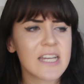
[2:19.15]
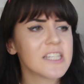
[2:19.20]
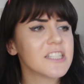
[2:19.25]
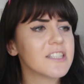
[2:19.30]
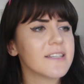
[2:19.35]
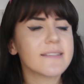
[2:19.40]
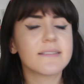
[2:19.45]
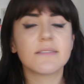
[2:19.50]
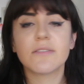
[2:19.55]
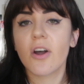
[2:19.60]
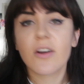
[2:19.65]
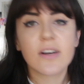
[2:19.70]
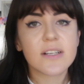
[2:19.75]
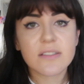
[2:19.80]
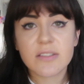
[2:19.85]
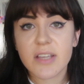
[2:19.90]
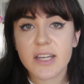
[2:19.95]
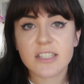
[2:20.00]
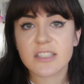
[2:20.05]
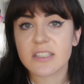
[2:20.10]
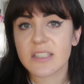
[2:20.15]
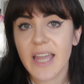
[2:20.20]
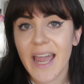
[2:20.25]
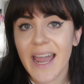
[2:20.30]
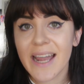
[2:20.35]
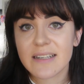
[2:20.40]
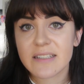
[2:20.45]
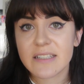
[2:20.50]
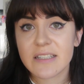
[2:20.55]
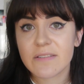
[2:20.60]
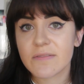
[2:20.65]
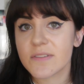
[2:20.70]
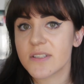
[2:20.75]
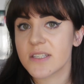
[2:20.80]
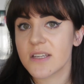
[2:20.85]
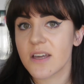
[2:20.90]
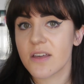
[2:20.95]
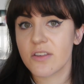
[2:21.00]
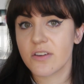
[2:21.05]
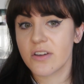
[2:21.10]
She's not as sexually active
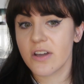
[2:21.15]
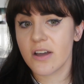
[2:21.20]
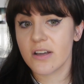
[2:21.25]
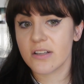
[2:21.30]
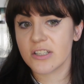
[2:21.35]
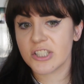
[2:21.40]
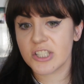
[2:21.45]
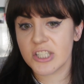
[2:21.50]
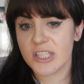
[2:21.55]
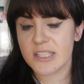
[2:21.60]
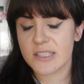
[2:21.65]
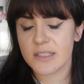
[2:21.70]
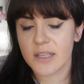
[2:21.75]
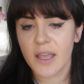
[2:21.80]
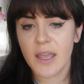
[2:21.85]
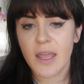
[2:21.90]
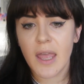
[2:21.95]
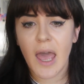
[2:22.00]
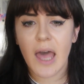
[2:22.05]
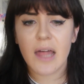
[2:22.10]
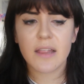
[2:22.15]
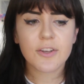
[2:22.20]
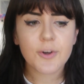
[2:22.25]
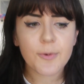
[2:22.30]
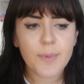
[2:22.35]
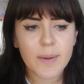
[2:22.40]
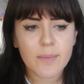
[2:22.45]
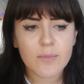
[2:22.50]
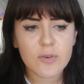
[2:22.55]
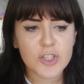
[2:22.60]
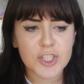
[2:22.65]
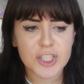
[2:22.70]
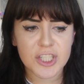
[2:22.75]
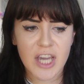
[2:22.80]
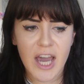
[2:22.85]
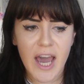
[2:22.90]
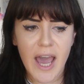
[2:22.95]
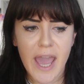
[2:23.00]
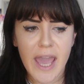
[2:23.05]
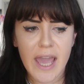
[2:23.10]
as the other girls, she's a little bit more
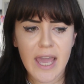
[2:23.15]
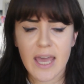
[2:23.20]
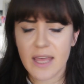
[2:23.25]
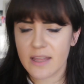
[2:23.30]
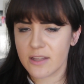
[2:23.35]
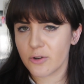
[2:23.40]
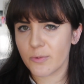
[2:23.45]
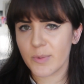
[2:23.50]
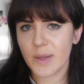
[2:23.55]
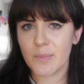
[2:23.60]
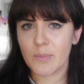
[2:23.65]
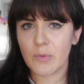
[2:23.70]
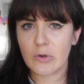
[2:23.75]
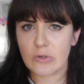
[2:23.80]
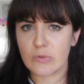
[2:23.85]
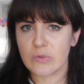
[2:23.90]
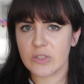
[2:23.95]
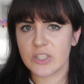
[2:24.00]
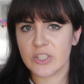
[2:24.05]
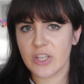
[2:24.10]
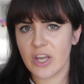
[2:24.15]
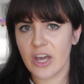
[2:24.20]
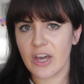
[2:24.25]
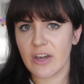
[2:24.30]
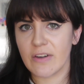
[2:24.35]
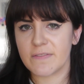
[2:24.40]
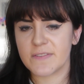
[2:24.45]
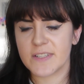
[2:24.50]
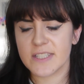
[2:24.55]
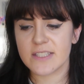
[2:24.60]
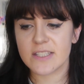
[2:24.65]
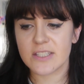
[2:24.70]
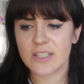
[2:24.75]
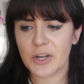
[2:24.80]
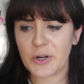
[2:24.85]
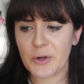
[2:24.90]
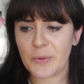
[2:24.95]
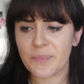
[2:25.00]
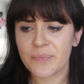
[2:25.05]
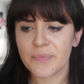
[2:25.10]
shy, a little bit more reserved, and
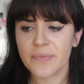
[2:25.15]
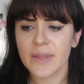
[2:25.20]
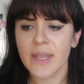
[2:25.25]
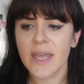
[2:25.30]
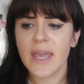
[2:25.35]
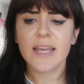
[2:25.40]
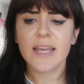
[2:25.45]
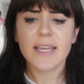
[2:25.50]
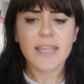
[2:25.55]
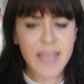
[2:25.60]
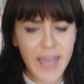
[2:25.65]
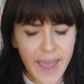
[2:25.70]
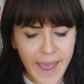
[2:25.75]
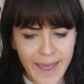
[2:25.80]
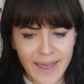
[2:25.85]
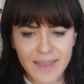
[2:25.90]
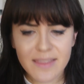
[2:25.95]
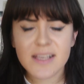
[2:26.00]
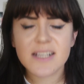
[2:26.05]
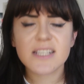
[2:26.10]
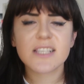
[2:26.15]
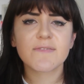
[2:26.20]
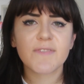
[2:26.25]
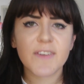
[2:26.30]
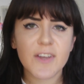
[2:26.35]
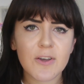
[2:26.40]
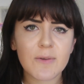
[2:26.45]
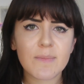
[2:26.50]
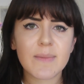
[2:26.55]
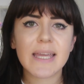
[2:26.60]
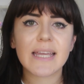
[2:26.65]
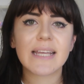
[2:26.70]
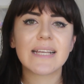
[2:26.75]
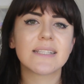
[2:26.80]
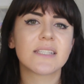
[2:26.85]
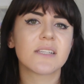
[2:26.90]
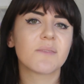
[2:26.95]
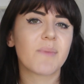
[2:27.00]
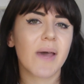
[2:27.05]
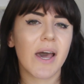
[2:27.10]
so yeah, this film
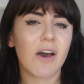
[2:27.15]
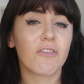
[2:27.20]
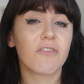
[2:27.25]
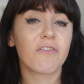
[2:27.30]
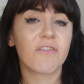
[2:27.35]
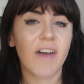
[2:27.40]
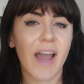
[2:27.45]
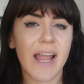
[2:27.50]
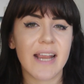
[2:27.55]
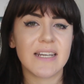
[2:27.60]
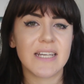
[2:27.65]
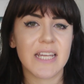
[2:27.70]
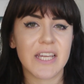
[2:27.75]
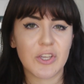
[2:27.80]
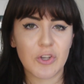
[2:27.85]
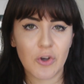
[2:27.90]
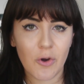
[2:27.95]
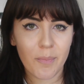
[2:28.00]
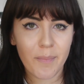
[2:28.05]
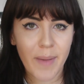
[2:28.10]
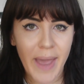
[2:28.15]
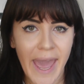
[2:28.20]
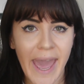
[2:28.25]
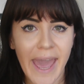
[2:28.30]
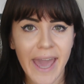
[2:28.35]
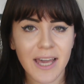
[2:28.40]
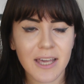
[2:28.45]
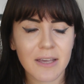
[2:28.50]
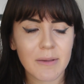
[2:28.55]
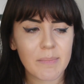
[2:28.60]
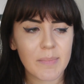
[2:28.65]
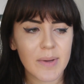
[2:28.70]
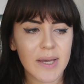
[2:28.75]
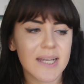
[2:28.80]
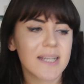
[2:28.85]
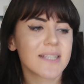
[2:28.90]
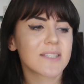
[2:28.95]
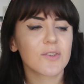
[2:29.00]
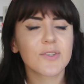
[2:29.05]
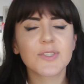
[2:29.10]
is about finding your pack,
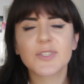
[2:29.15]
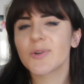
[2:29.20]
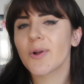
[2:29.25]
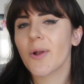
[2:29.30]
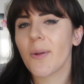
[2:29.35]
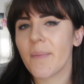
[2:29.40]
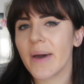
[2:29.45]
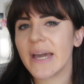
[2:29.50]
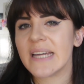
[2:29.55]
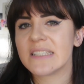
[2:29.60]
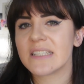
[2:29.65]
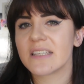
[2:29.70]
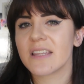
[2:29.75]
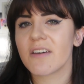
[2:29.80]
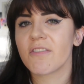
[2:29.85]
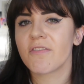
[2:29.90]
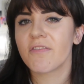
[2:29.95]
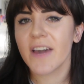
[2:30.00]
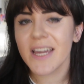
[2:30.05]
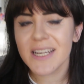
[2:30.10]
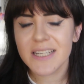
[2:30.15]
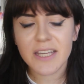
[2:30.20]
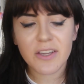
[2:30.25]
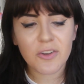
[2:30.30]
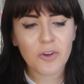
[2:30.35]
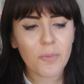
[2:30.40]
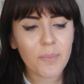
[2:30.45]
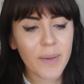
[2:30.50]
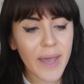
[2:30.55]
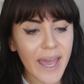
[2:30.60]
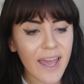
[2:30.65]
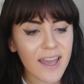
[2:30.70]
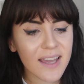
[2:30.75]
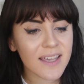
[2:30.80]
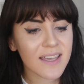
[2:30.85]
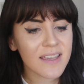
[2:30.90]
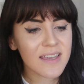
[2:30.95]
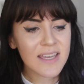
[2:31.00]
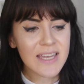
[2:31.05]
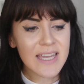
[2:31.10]
but it's also a reminder that finding your
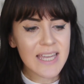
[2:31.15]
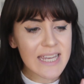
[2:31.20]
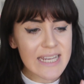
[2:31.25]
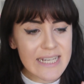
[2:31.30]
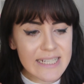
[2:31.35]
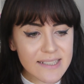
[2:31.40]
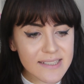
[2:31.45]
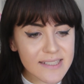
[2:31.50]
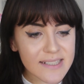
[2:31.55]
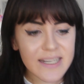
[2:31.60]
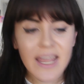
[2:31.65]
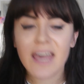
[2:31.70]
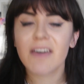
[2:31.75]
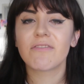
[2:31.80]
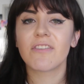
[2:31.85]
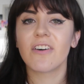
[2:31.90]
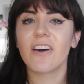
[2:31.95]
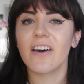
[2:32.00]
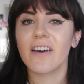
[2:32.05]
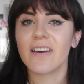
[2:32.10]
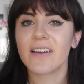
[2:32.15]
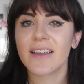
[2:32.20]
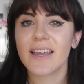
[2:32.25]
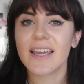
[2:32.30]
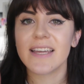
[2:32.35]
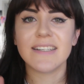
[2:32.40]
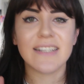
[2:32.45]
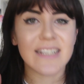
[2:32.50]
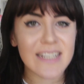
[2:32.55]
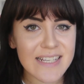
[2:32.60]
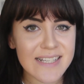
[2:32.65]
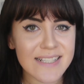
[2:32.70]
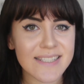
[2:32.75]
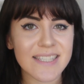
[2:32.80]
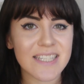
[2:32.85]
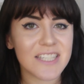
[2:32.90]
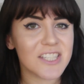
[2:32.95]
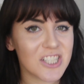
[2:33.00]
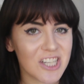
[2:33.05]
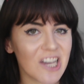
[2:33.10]
pack is never an
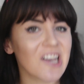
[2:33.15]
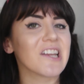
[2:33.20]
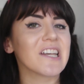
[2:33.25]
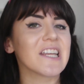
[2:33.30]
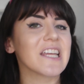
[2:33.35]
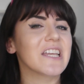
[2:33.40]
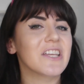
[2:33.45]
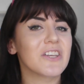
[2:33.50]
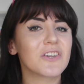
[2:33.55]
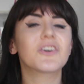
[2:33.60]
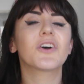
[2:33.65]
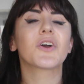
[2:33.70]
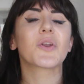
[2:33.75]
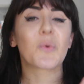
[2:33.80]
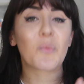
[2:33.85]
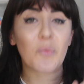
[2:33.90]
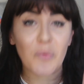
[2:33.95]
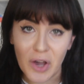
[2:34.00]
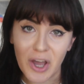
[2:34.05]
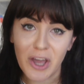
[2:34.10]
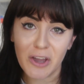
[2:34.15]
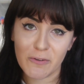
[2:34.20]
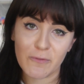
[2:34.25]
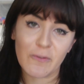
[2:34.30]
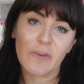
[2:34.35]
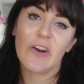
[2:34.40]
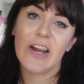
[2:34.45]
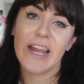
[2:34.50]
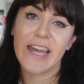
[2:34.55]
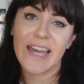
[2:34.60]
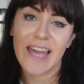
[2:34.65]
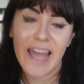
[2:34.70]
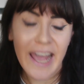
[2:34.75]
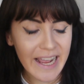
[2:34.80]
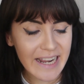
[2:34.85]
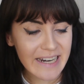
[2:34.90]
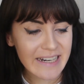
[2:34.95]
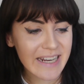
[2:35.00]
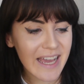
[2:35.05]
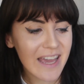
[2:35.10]
easy journey. You gotta work for it,
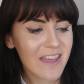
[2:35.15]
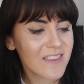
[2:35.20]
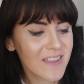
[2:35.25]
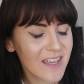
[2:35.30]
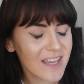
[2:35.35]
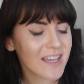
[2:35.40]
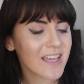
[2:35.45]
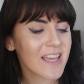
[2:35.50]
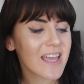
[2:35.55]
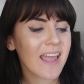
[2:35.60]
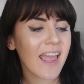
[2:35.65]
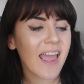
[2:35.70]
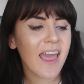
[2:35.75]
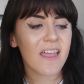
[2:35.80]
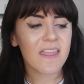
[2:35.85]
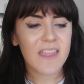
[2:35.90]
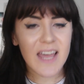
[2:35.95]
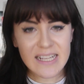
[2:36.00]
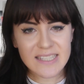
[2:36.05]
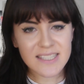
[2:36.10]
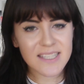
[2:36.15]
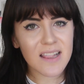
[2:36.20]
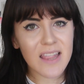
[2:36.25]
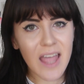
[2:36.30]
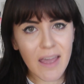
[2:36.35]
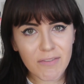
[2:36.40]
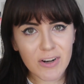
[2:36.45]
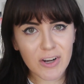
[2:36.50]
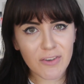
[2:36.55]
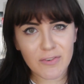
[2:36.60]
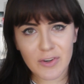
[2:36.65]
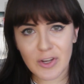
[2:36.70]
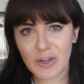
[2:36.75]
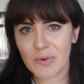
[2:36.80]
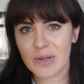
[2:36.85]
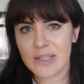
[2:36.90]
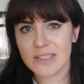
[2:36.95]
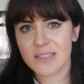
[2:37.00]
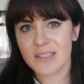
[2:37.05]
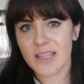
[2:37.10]
and I think that's a level of
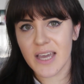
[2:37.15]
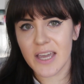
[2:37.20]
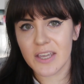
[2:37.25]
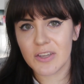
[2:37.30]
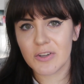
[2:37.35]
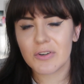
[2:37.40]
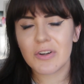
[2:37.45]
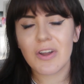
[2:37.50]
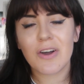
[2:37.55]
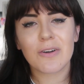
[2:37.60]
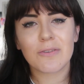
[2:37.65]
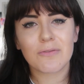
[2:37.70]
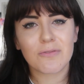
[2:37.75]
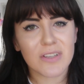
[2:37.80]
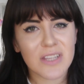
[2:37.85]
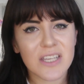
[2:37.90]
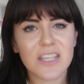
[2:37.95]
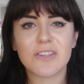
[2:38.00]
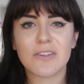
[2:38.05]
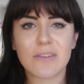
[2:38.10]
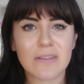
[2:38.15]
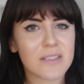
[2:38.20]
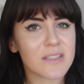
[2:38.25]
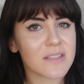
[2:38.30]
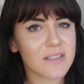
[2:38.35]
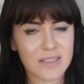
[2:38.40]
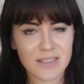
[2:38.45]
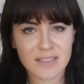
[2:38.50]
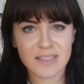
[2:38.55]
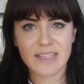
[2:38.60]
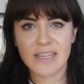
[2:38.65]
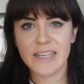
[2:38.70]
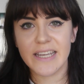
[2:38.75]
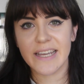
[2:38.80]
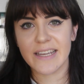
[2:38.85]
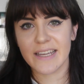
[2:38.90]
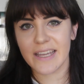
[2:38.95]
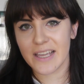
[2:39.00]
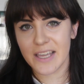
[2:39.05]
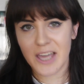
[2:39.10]
nuance that you're not really used to
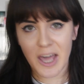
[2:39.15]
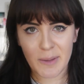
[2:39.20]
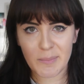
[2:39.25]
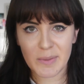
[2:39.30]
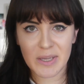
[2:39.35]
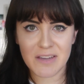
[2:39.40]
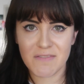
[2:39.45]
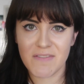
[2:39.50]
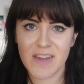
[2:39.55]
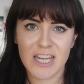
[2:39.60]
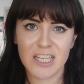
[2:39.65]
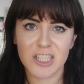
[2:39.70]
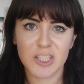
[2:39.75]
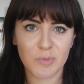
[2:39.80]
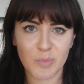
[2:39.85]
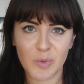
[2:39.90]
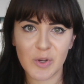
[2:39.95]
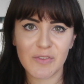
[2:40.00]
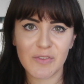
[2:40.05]
seeing in coming-of-age